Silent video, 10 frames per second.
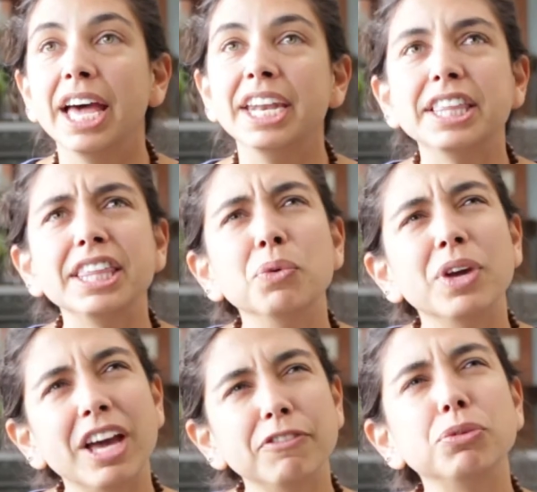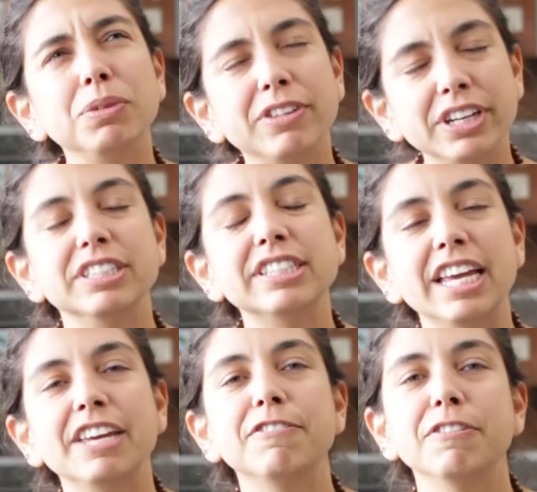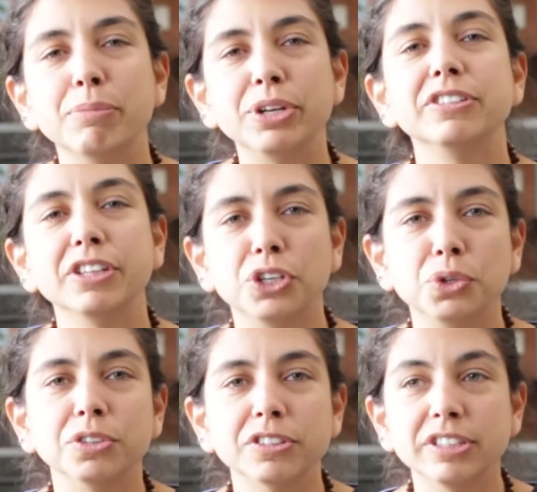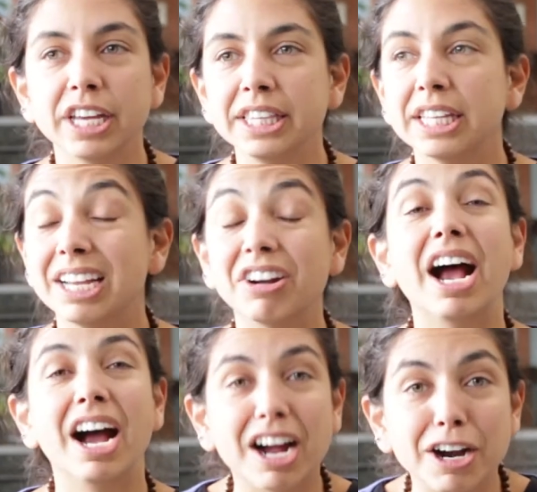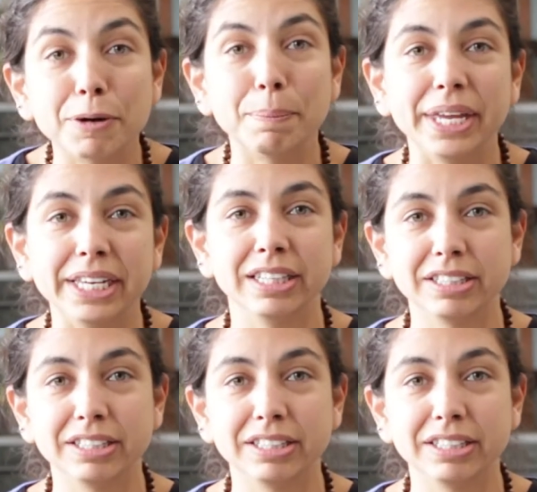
And I think we have to be very safe and very secure in saying that there are many